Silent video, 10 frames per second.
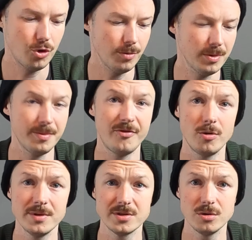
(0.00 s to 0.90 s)
portable
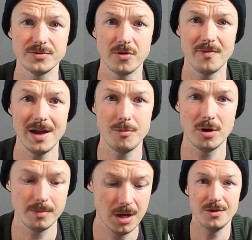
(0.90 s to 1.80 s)
performance soles from Vibram.